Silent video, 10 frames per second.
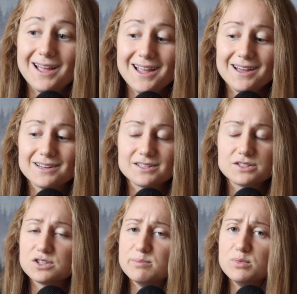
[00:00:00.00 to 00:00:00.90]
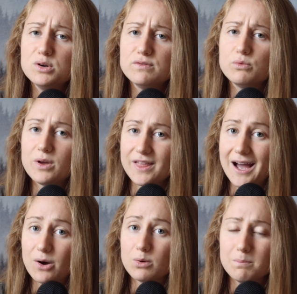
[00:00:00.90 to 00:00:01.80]
and to move
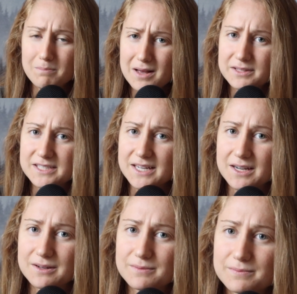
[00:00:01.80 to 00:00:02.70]
without melting.